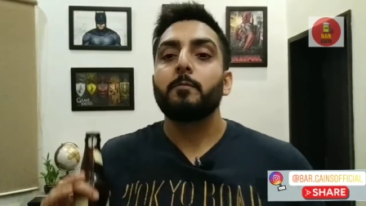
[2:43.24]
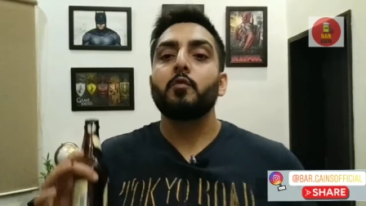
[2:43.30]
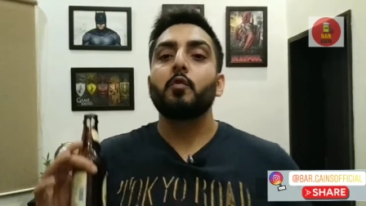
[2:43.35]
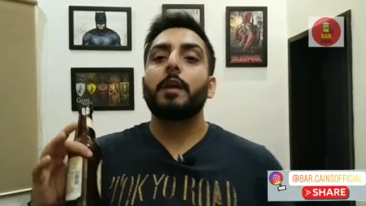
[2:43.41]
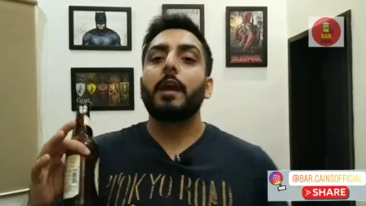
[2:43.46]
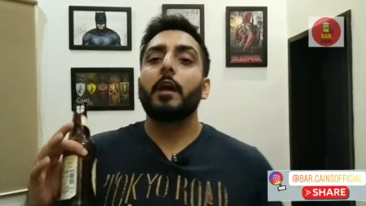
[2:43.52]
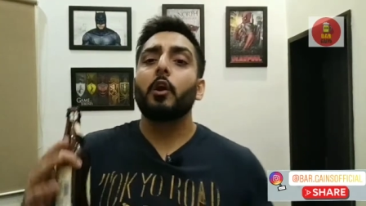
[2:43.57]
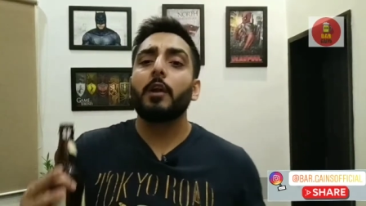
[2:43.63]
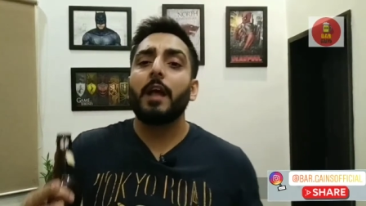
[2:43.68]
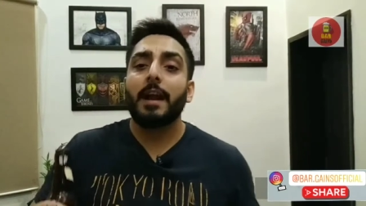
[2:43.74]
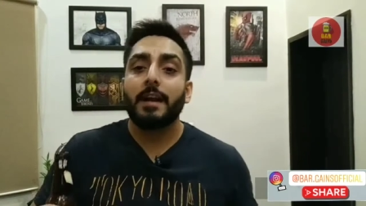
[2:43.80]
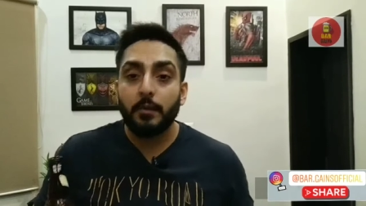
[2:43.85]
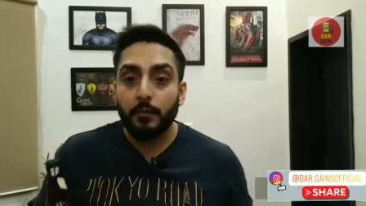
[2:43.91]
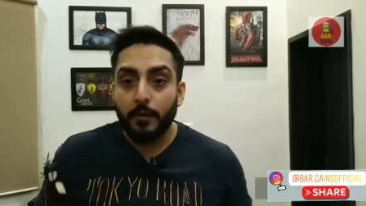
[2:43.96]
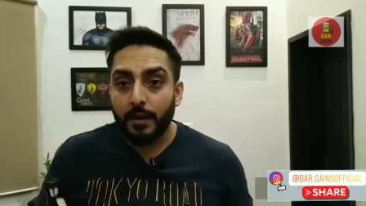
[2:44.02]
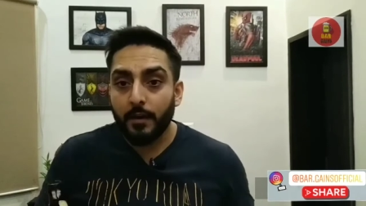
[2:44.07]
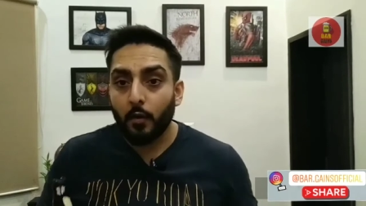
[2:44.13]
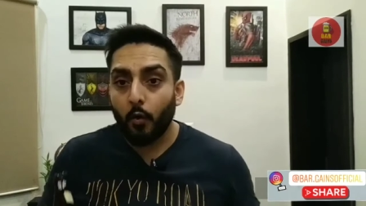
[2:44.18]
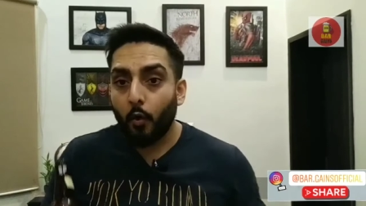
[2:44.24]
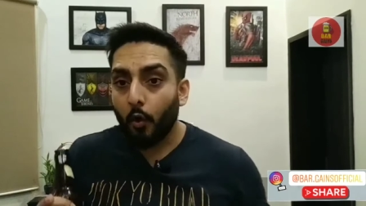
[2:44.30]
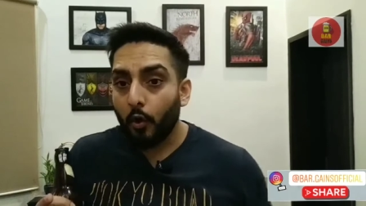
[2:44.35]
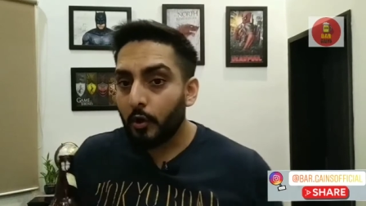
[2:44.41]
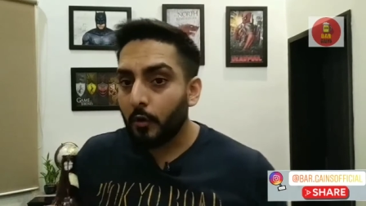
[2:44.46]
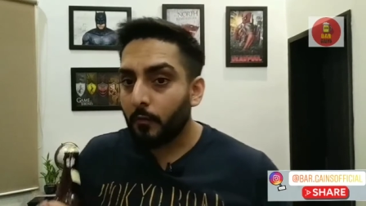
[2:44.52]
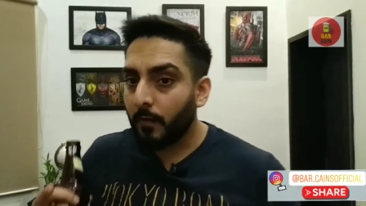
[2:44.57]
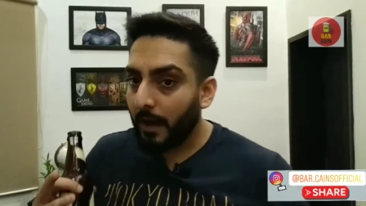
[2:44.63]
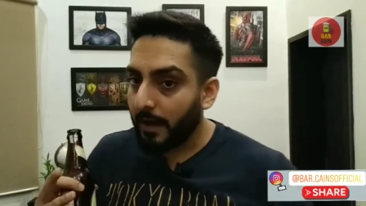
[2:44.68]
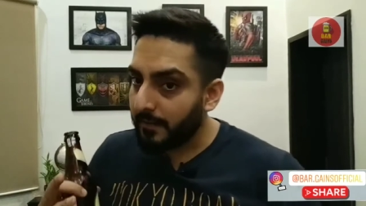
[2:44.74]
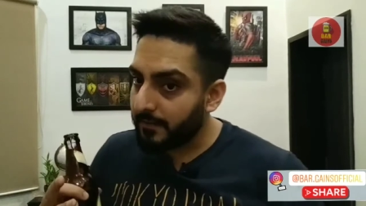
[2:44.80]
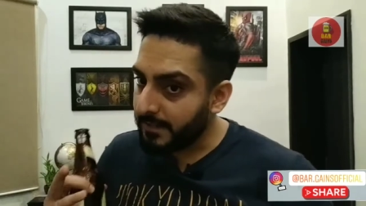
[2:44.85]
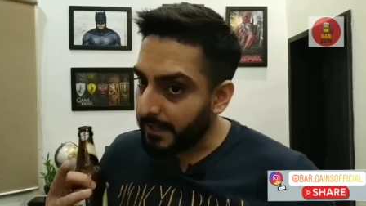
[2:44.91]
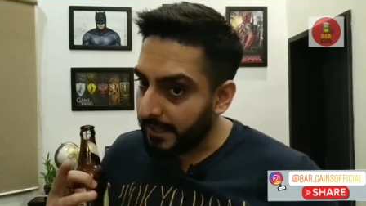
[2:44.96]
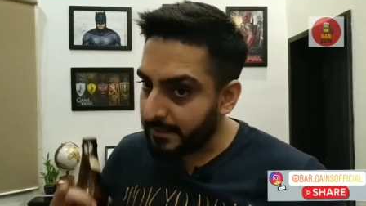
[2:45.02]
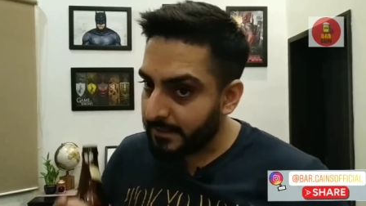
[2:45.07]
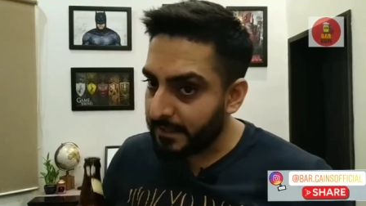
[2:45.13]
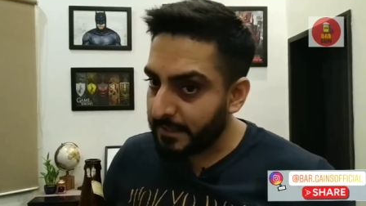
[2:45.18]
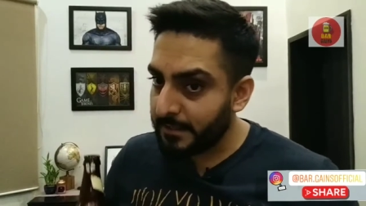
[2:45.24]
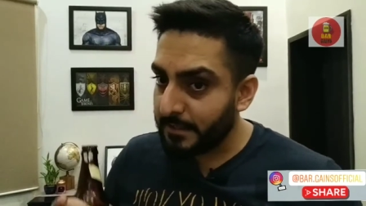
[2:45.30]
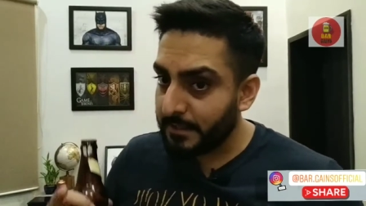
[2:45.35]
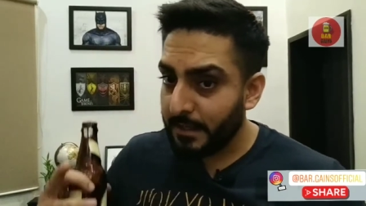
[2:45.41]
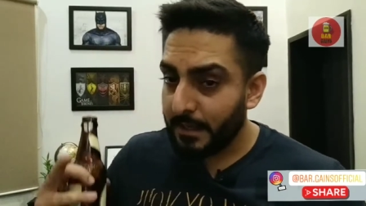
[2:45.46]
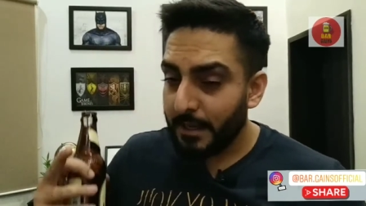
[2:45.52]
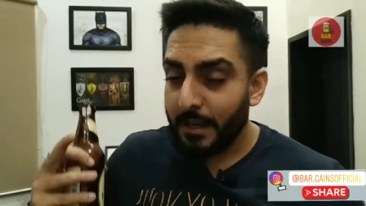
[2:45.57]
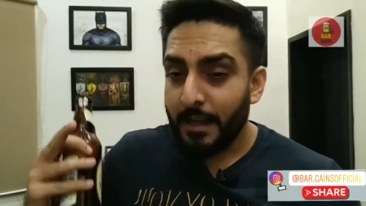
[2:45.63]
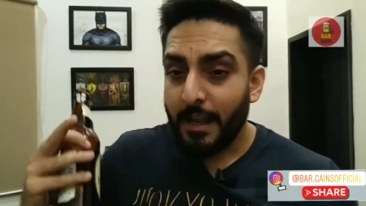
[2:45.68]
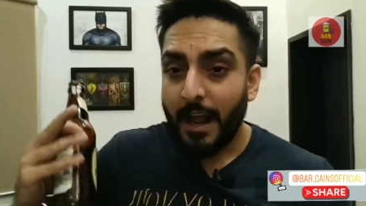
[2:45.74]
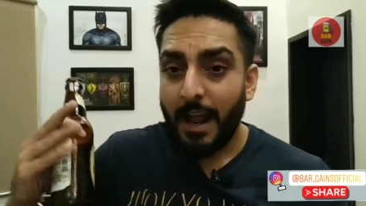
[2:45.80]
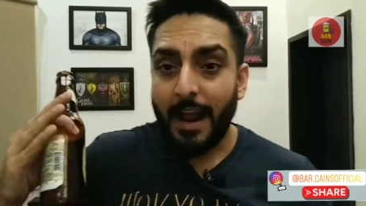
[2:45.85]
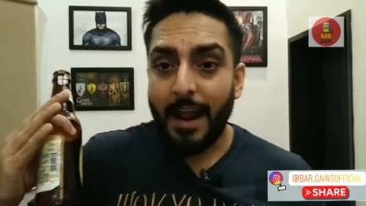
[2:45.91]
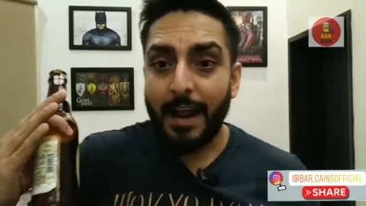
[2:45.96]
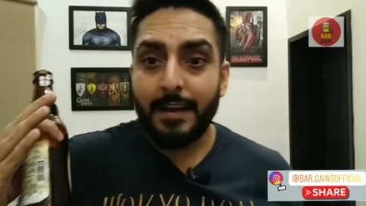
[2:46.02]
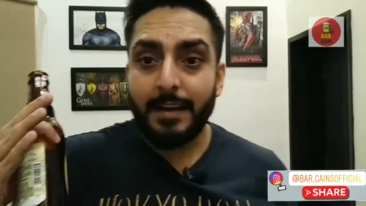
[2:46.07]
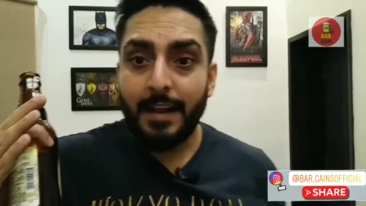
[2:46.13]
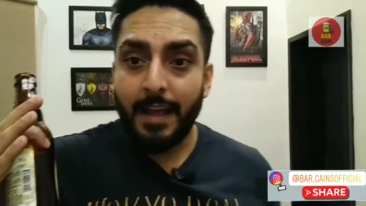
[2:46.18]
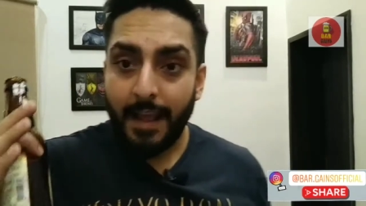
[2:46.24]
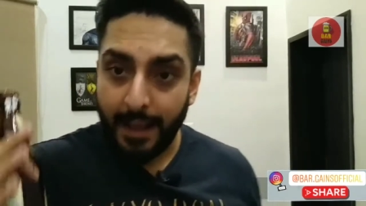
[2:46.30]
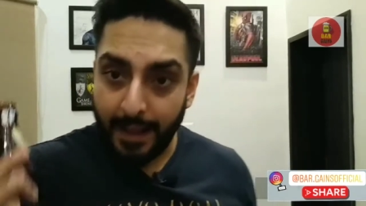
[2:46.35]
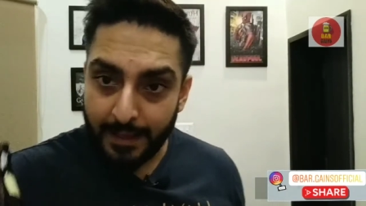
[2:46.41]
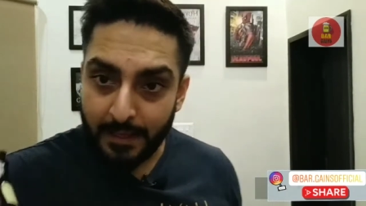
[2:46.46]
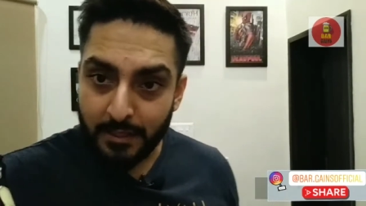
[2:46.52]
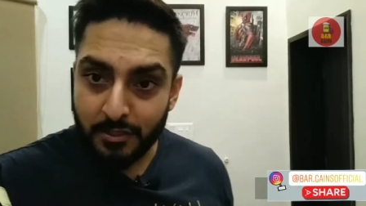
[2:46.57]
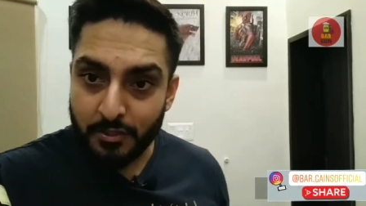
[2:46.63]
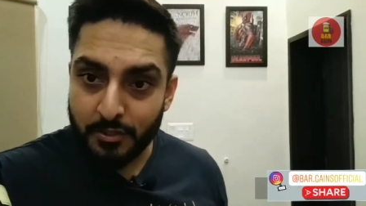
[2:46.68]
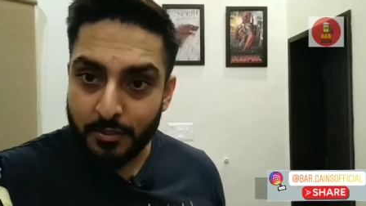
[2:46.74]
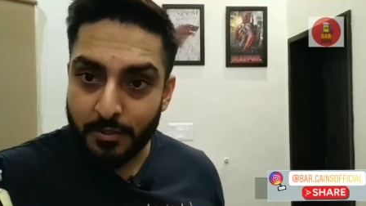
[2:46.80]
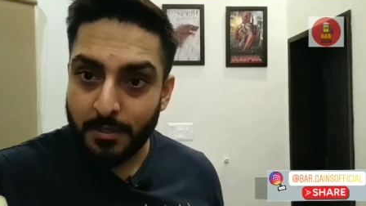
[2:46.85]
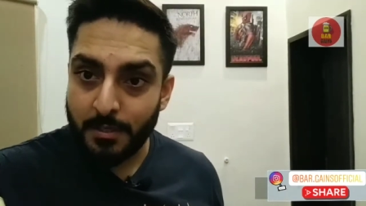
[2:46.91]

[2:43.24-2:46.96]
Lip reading: You cannot activate all your 5 senses, and hence